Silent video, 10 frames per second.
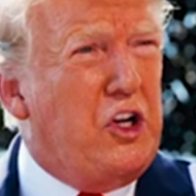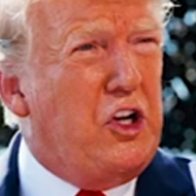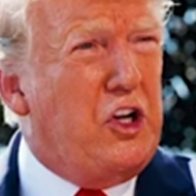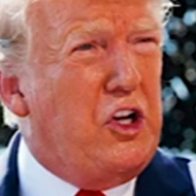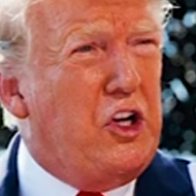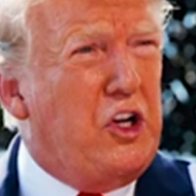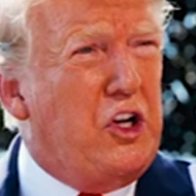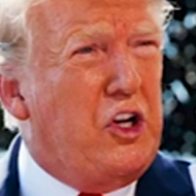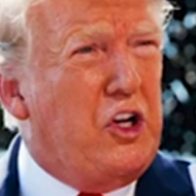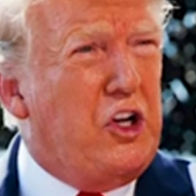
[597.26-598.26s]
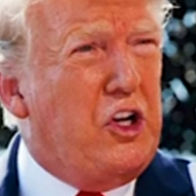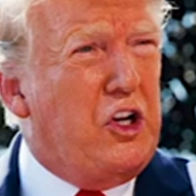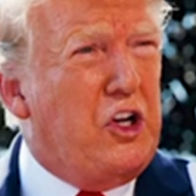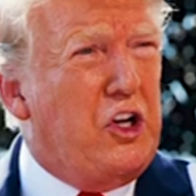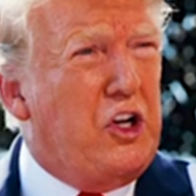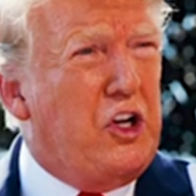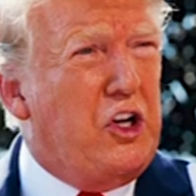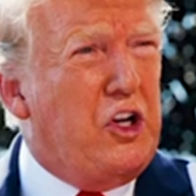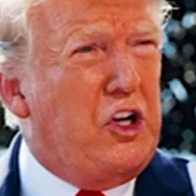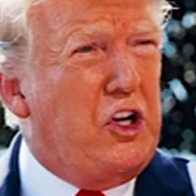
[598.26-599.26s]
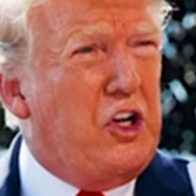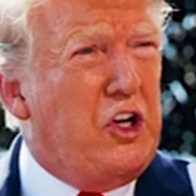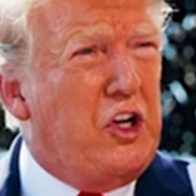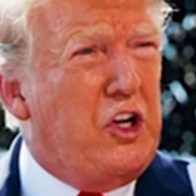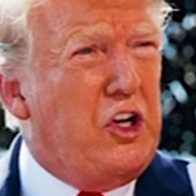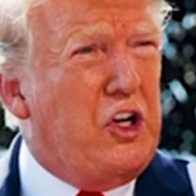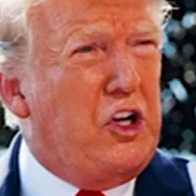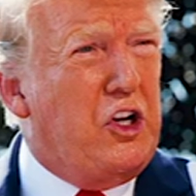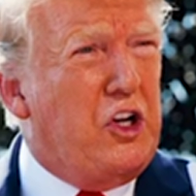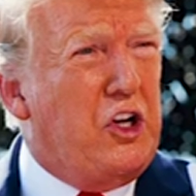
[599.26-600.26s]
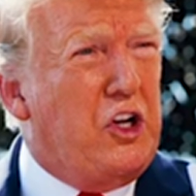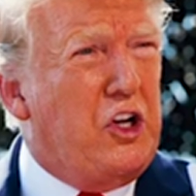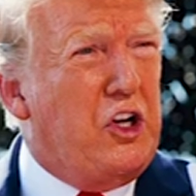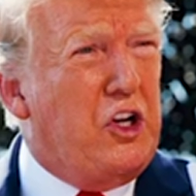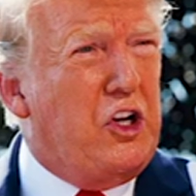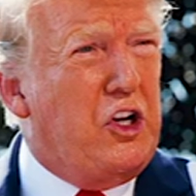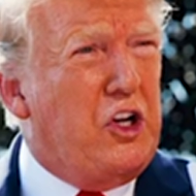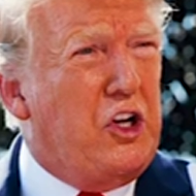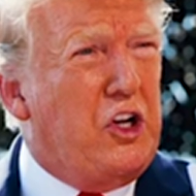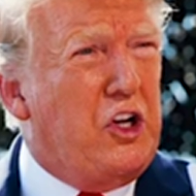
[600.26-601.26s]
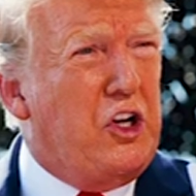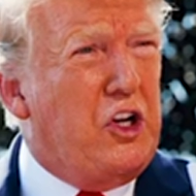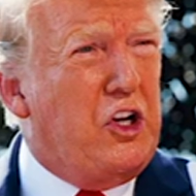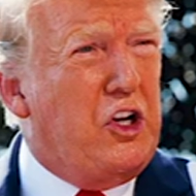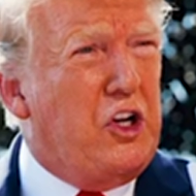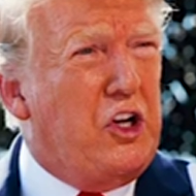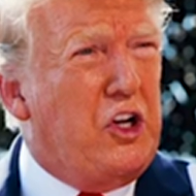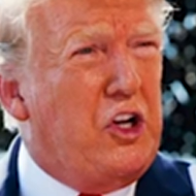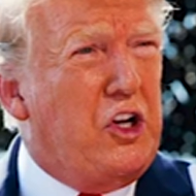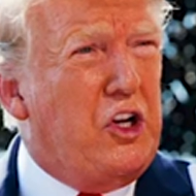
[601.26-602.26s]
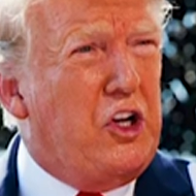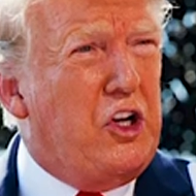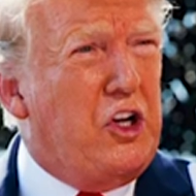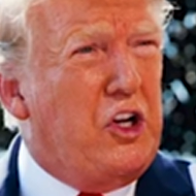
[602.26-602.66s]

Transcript: (not speaking)